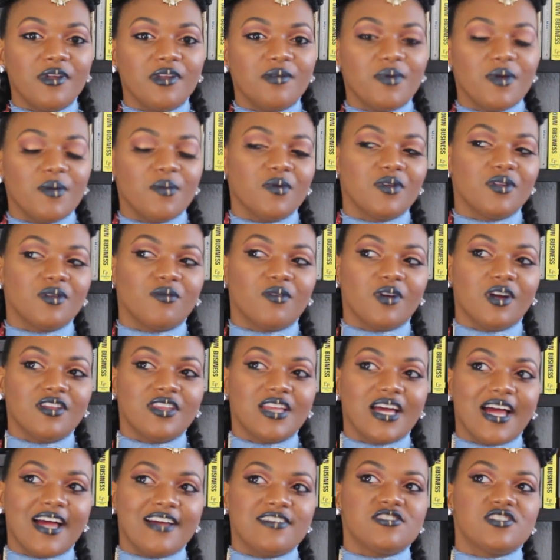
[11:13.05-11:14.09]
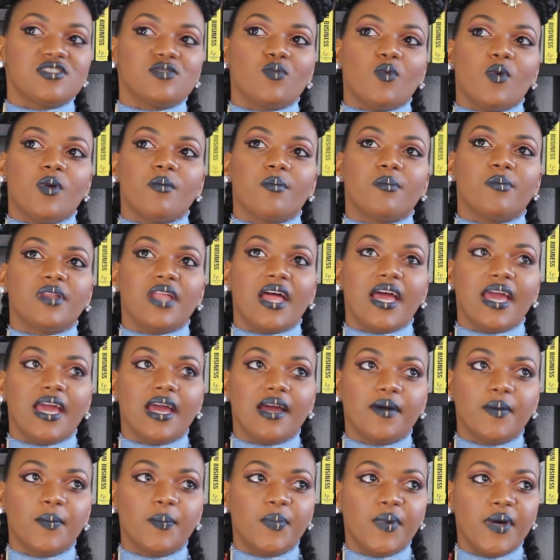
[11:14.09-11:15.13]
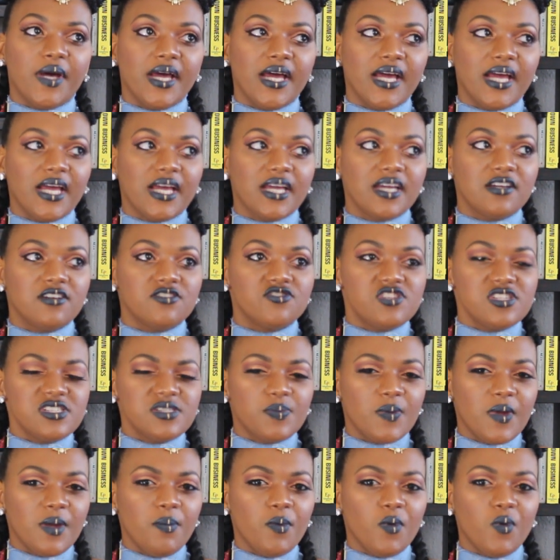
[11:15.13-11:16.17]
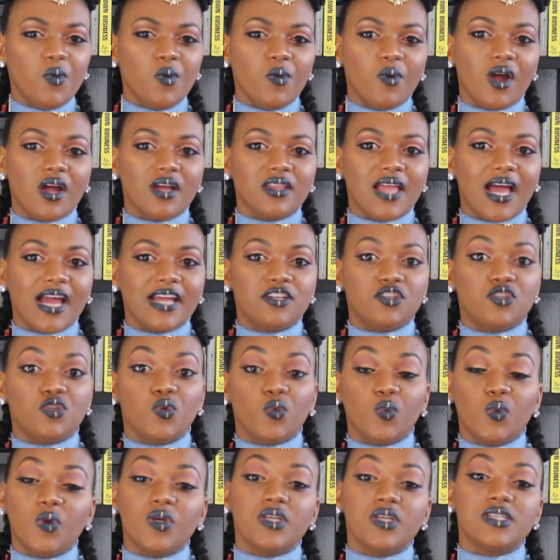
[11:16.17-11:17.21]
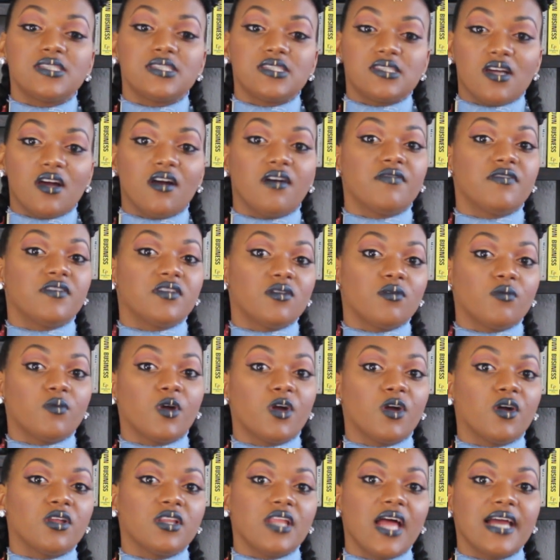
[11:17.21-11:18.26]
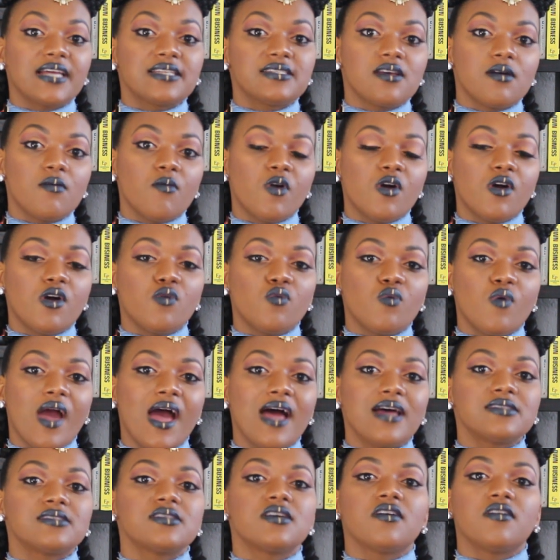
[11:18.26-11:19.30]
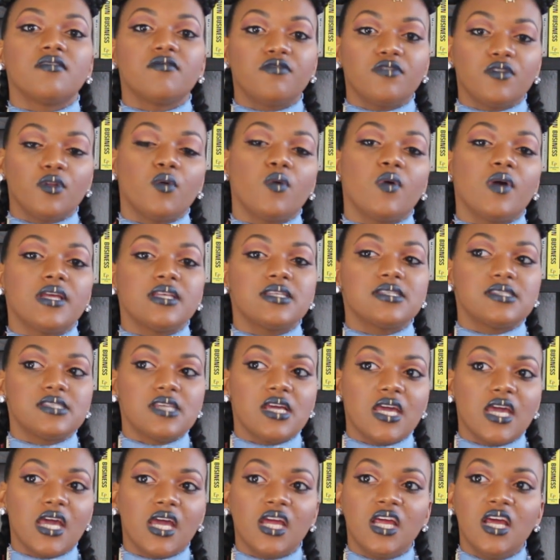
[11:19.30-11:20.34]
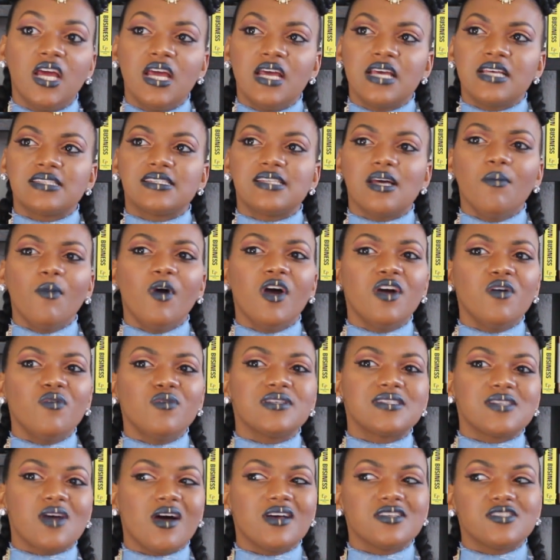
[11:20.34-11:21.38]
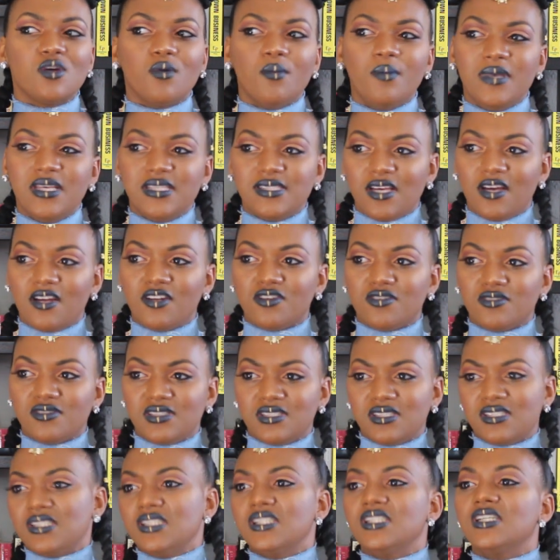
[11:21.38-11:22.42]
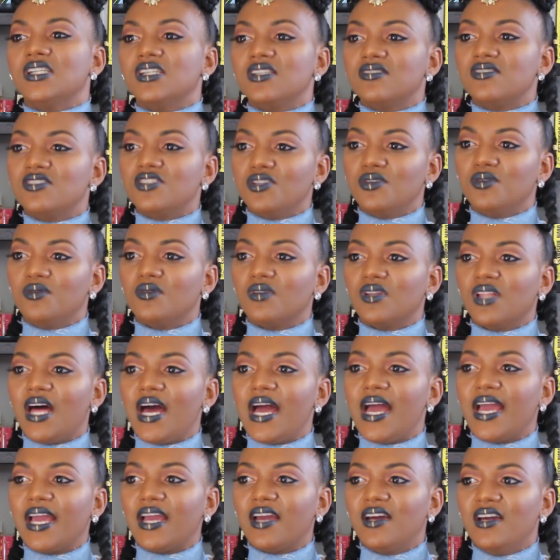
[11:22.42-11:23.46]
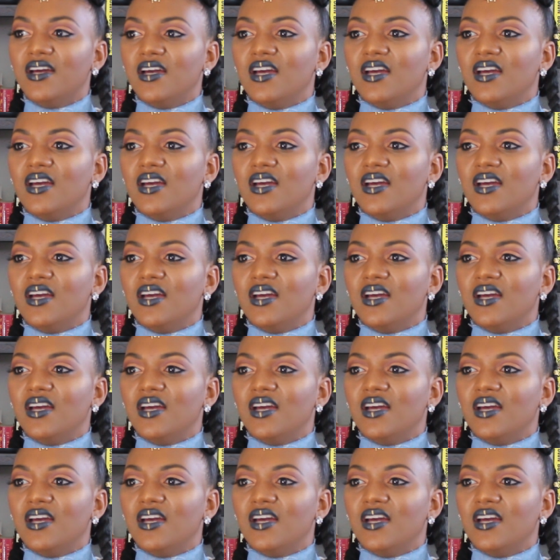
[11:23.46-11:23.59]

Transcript: many people in the world that I just went blank. But just people who are like doing stuff in the world, like someone who has an influence and someone who is also misunderstood too. Like